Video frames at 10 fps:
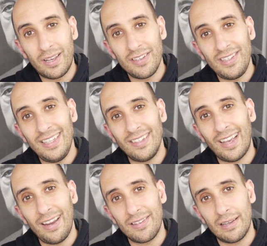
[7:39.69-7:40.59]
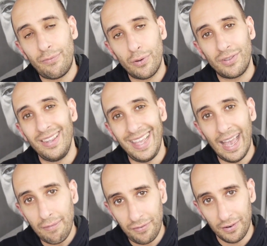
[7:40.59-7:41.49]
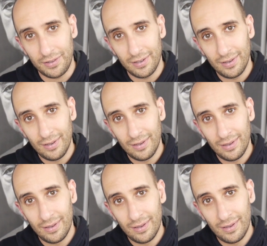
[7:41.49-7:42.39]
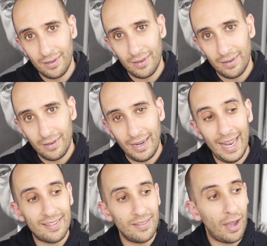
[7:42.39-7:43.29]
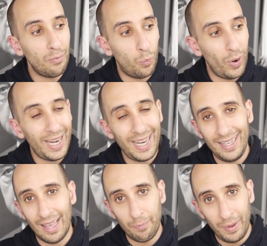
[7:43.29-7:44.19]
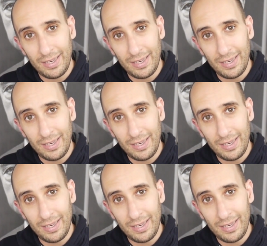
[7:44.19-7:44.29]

Because you need to tie yourself worth to the effort. It's not winning that